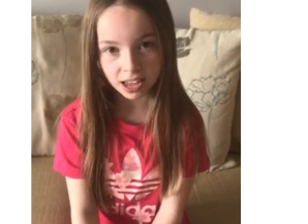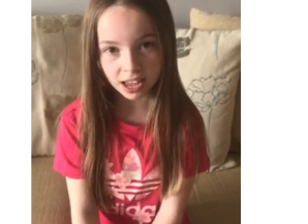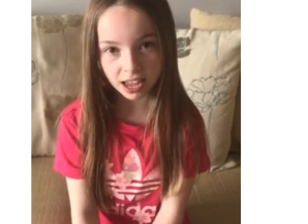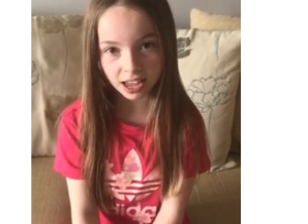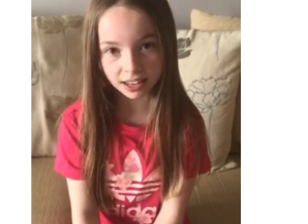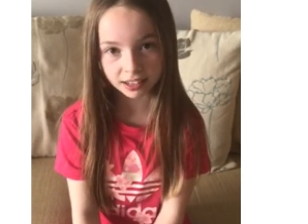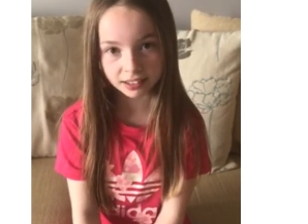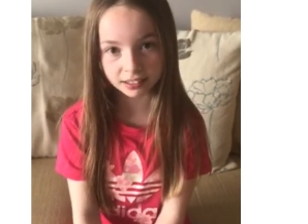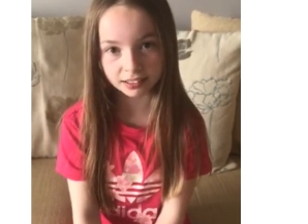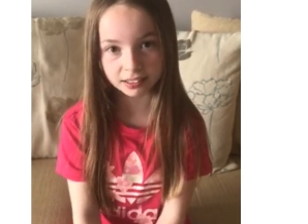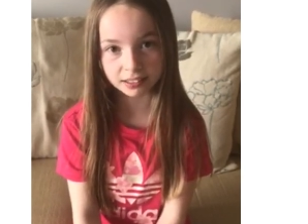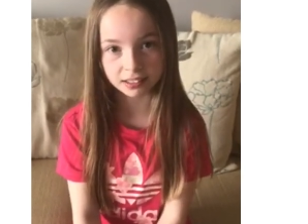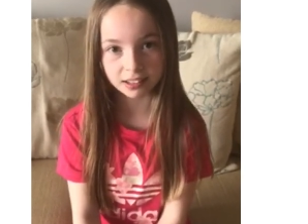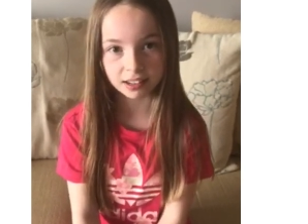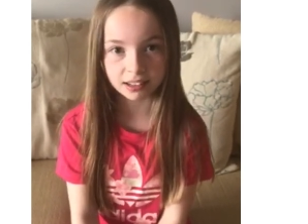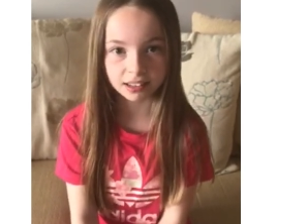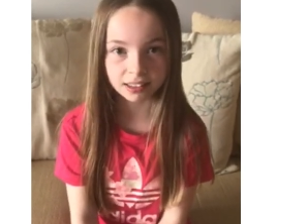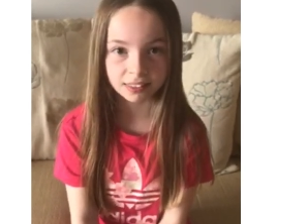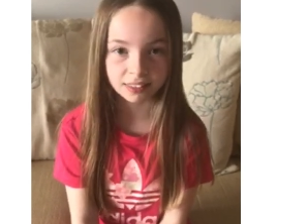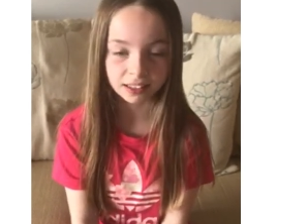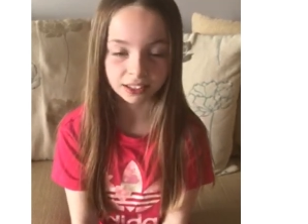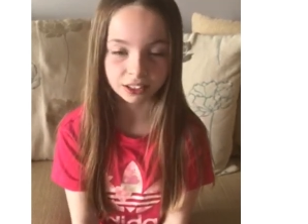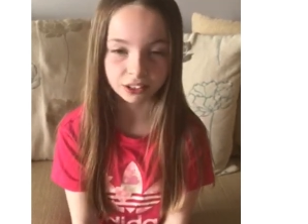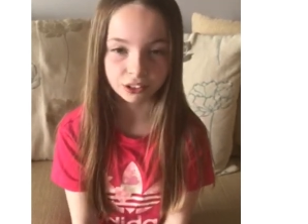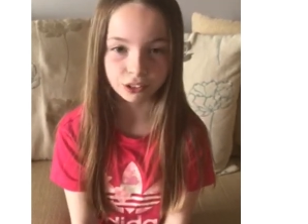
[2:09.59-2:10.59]
and
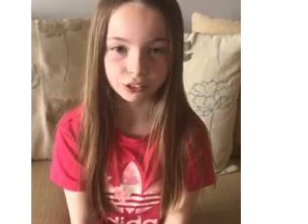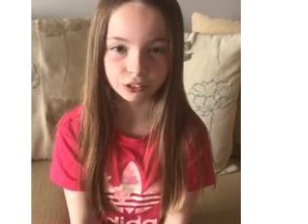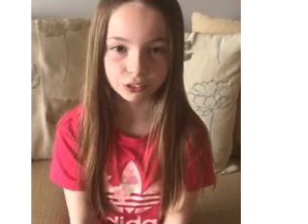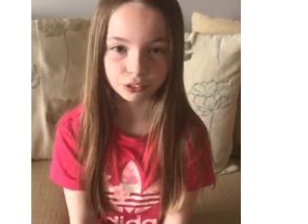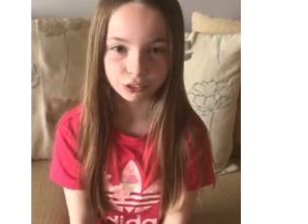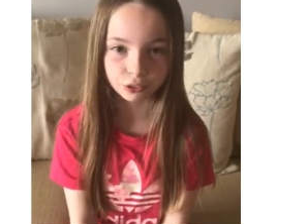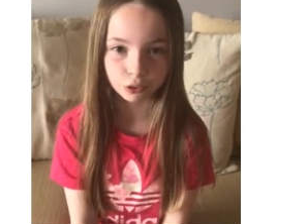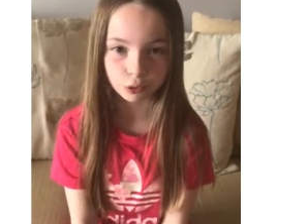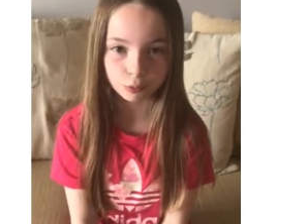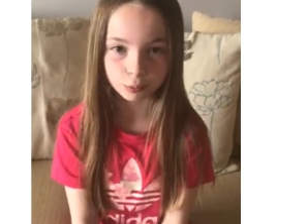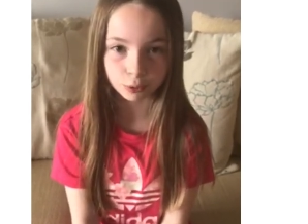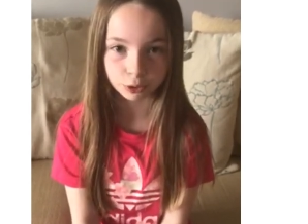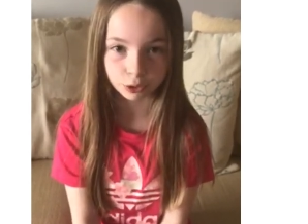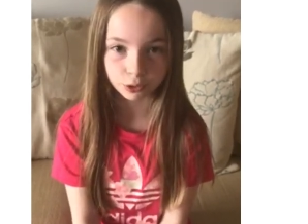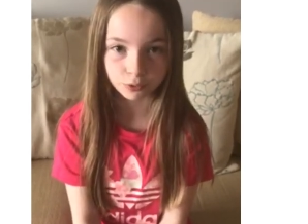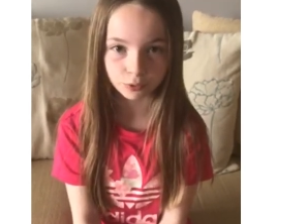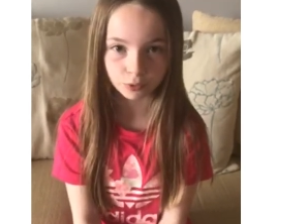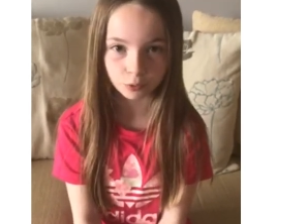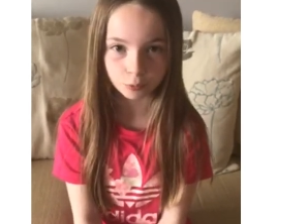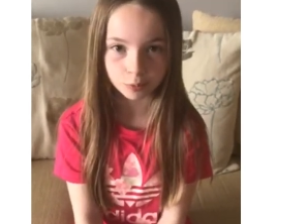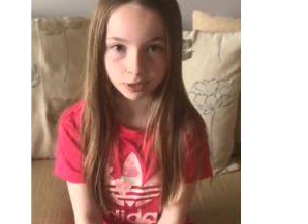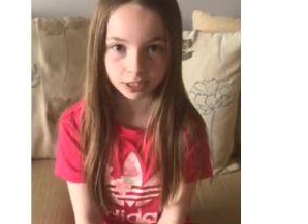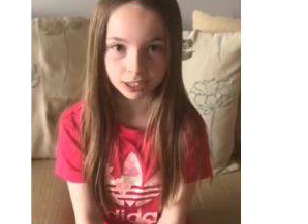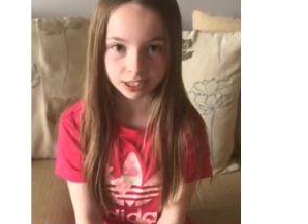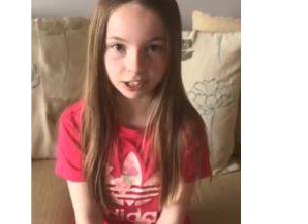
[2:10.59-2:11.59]
thank you so much for
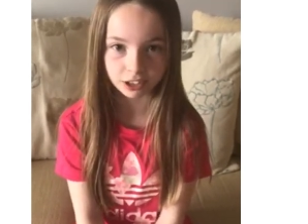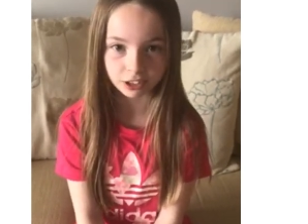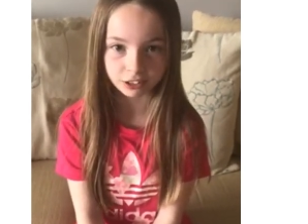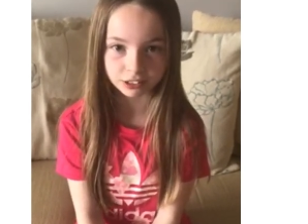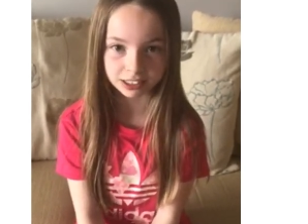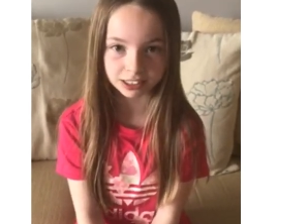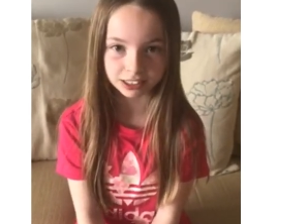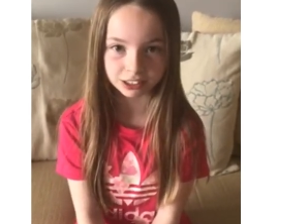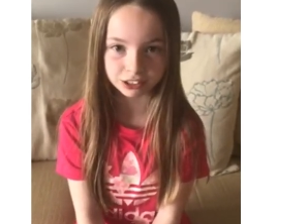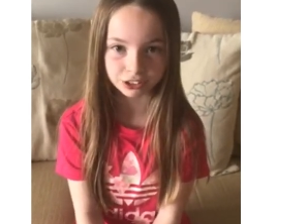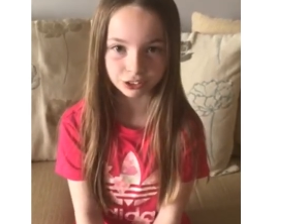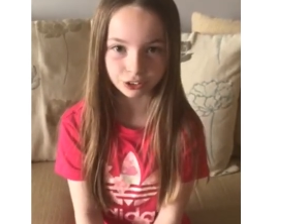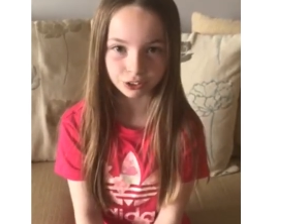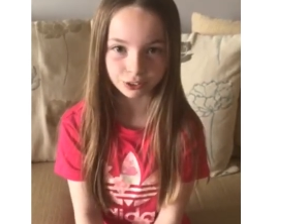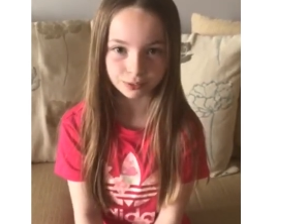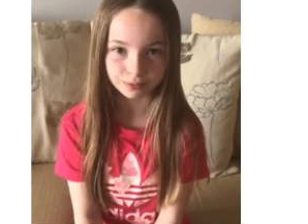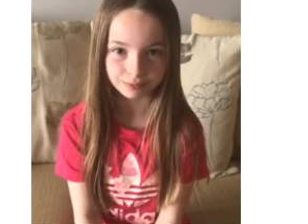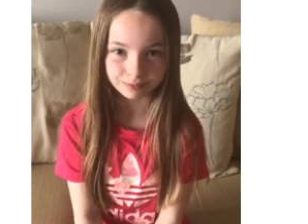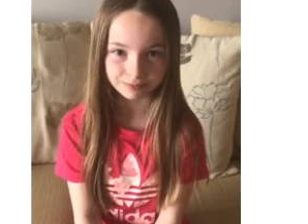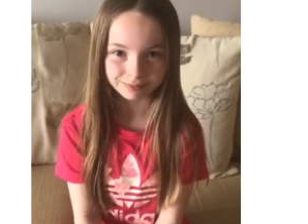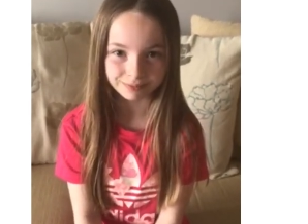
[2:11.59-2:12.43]
being our teacher.